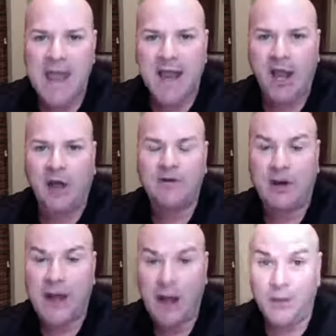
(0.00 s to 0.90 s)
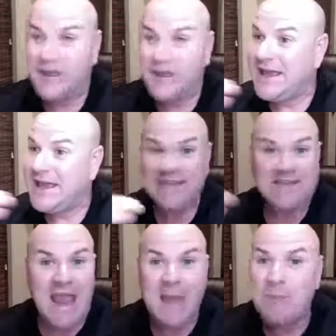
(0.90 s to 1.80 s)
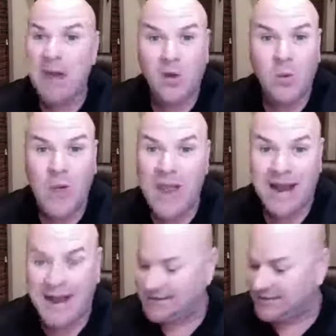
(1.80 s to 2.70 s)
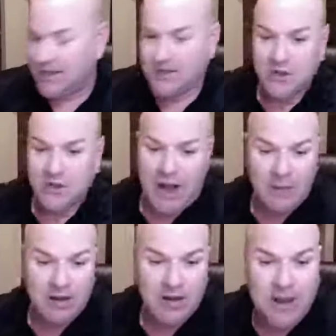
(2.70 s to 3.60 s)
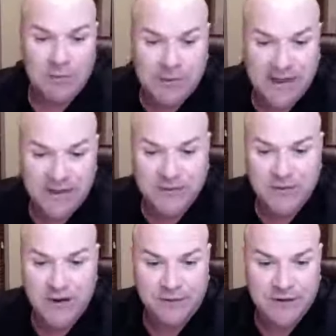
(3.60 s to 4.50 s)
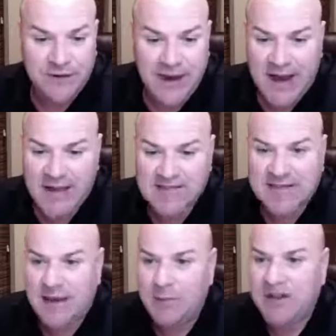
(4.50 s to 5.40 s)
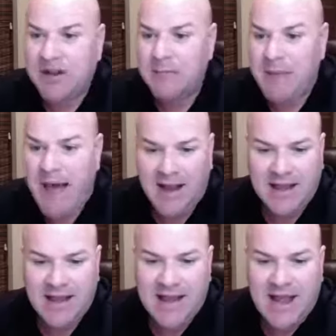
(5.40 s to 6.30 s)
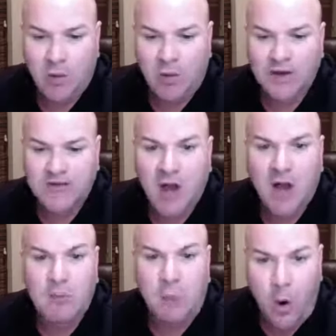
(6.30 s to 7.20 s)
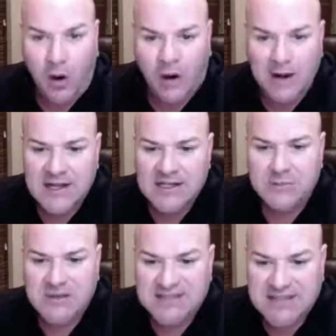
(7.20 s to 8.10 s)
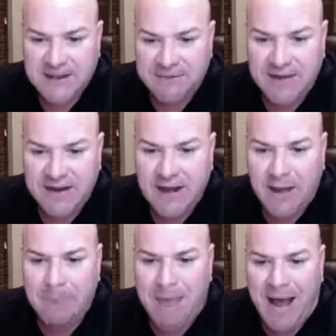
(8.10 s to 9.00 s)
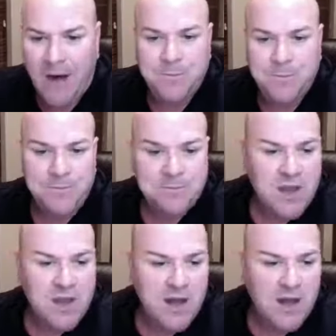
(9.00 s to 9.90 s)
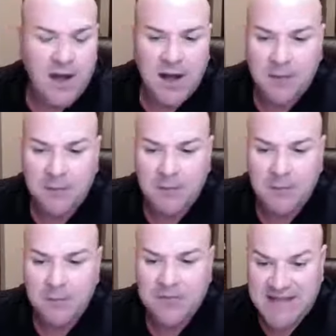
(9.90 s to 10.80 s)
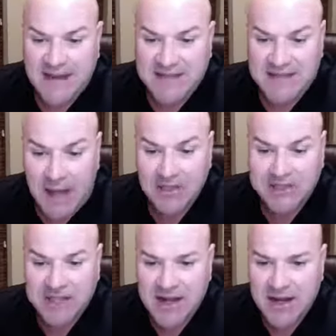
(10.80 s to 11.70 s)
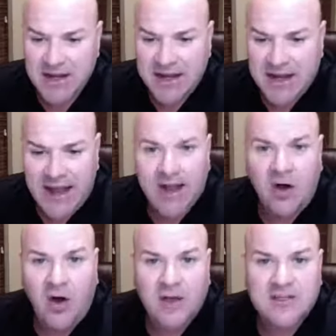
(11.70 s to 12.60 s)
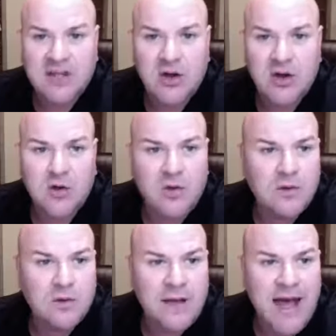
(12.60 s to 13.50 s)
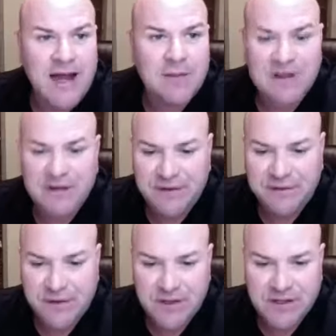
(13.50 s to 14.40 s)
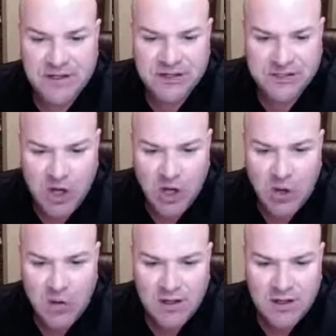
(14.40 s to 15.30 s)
care of your health. It's a better way, guys. So I'm going to go ahead and play this video for you guys, and then I'm going to come back, and we're going to talk more specific about the technology and also how to benefit from it. So